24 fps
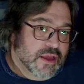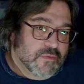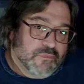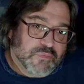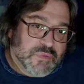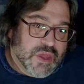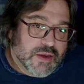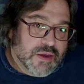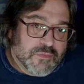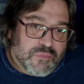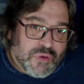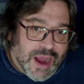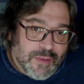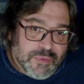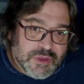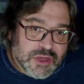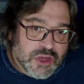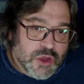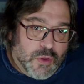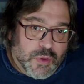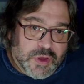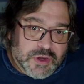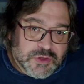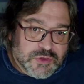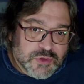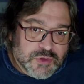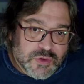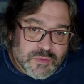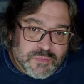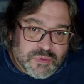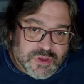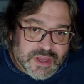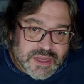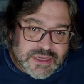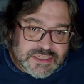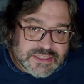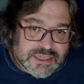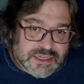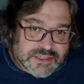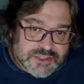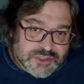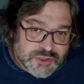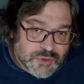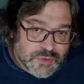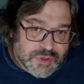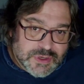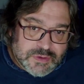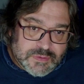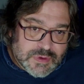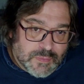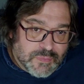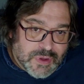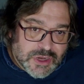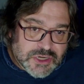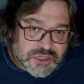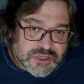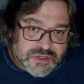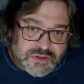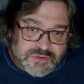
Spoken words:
then probably going to a place that's doing a bunch